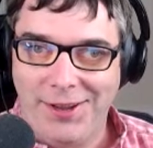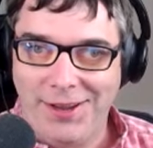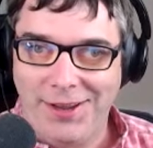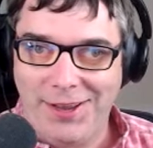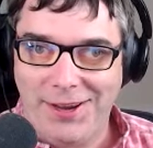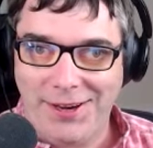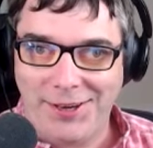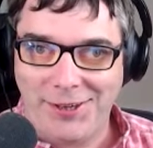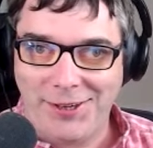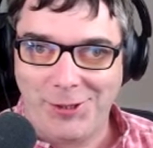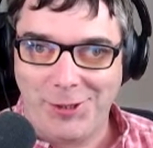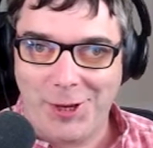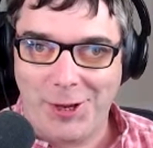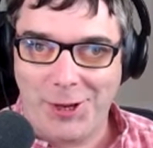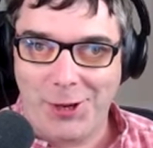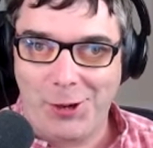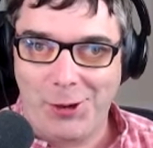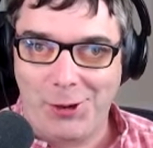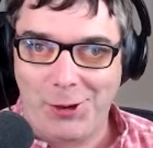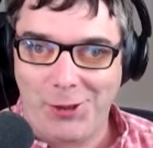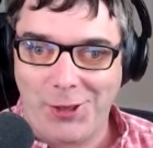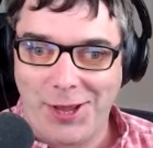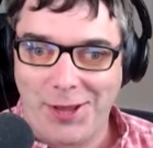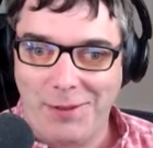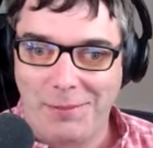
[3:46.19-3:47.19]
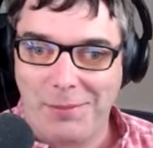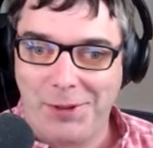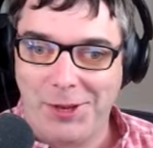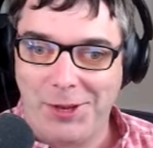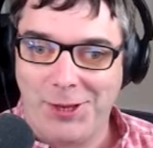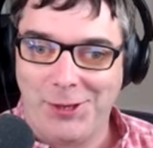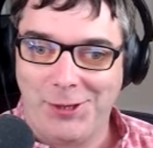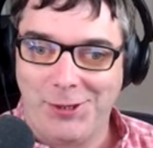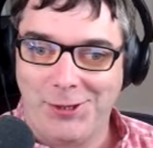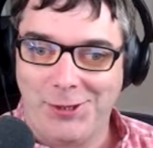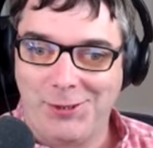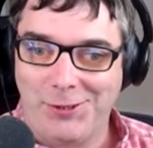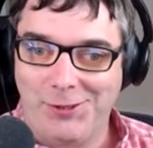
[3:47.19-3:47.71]
And I say all that
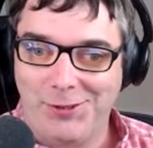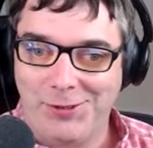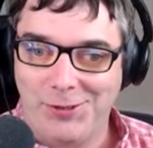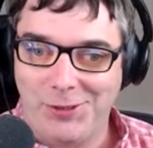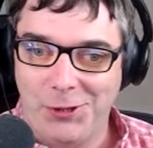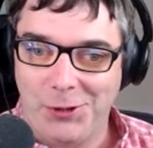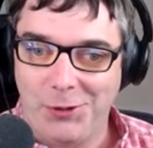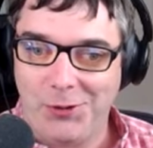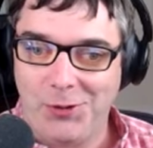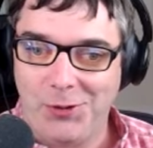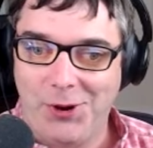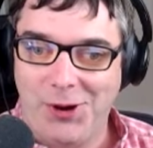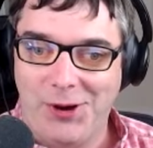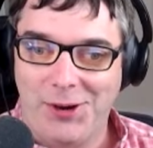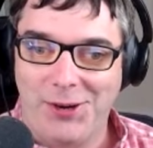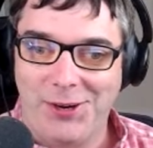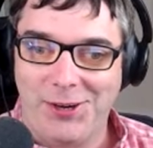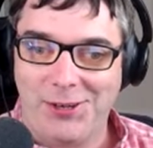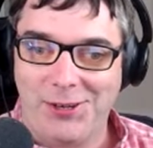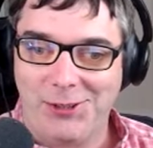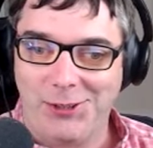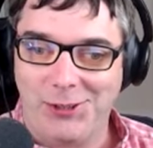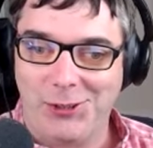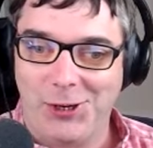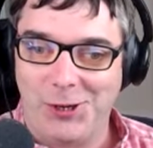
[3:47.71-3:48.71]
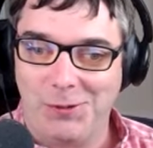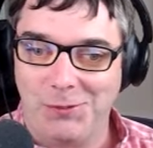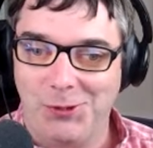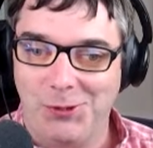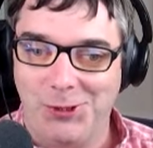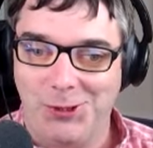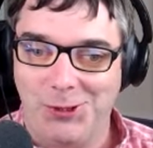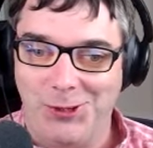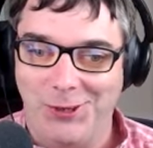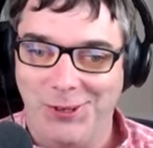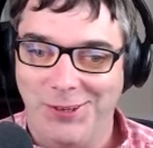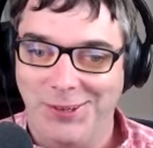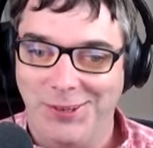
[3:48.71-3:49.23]
because you ground it in
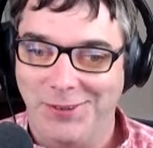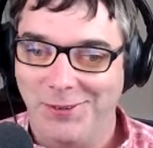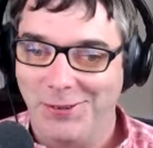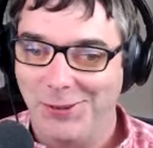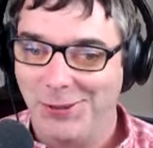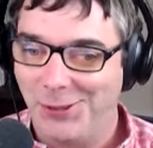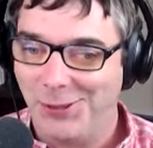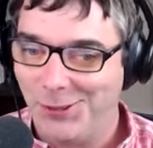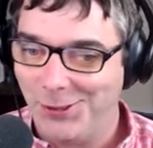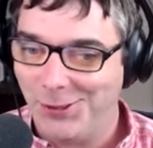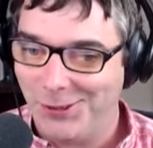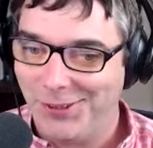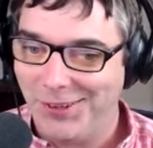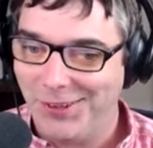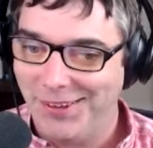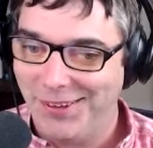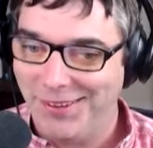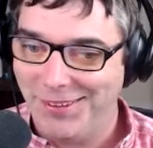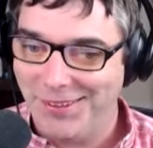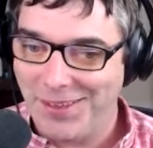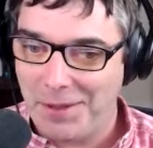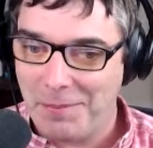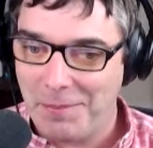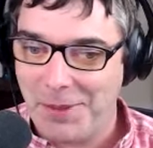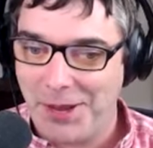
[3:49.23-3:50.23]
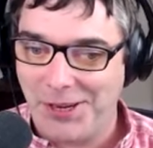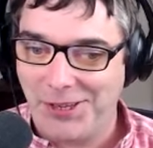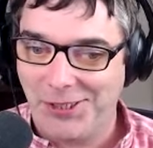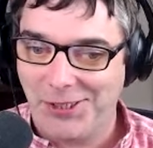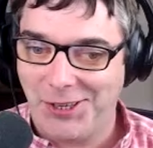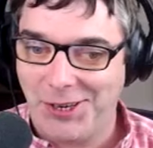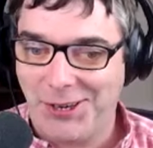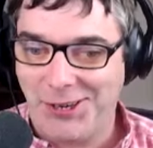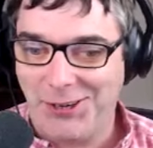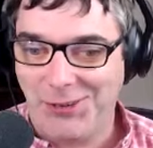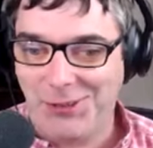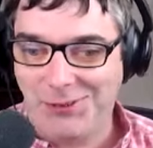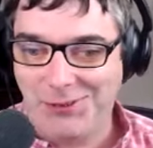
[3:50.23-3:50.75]
scripture, which that makes
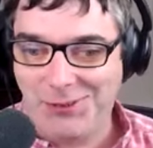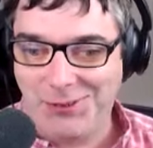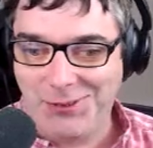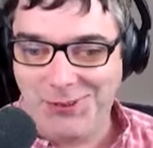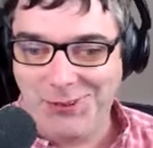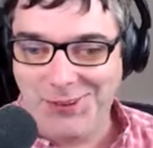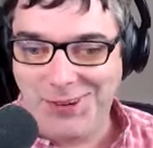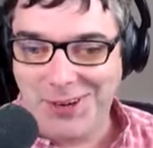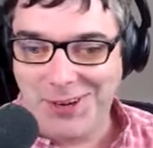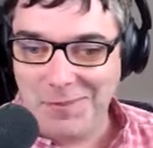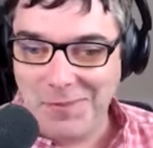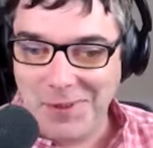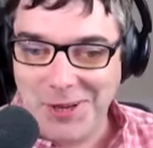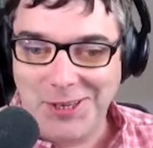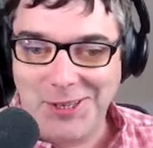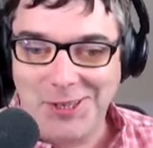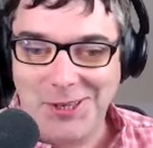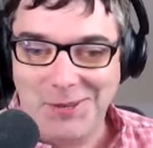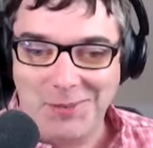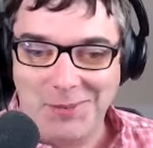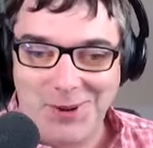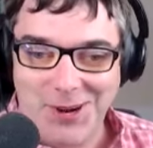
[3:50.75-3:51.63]
it useful and it makes